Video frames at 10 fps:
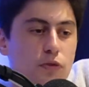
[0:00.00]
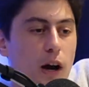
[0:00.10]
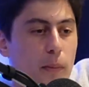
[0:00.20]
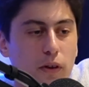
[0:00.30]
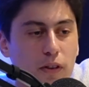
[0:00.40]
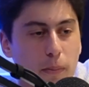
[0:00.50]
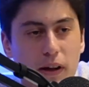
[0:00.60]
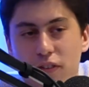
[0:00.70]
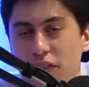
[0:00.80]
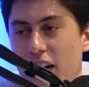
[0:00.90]
coming on the
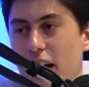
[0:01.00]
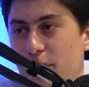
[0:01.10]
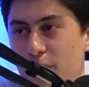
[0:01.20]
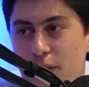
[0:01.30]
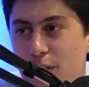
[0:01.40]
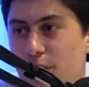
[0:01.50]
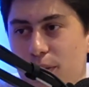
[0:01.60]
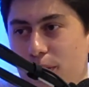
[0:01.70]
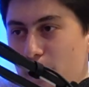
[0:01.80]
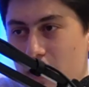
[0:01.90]
bench in the
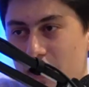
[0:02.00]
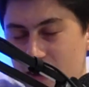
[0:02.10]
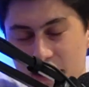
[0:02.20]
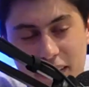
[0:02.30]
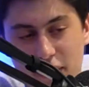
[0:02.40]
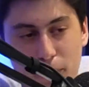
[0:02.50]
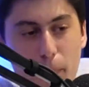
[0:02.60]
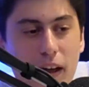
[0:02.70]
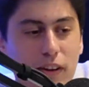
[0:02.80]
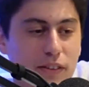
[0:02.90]
85th minute, it doesn't
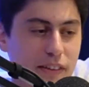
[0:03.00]
matter.